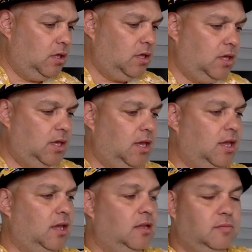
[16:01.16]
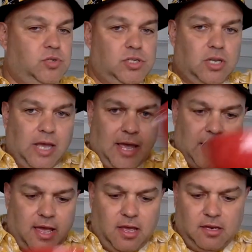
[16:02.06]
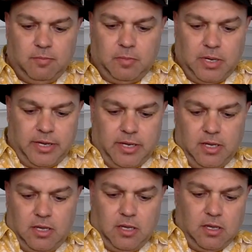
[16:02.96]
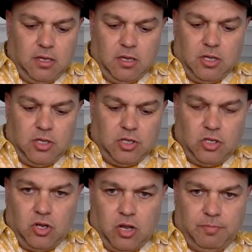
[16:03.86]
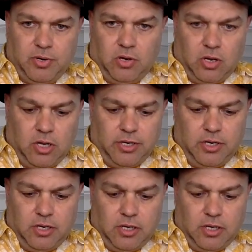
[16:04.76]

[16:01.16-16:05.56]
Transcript: And I'm just going to add my tapenade.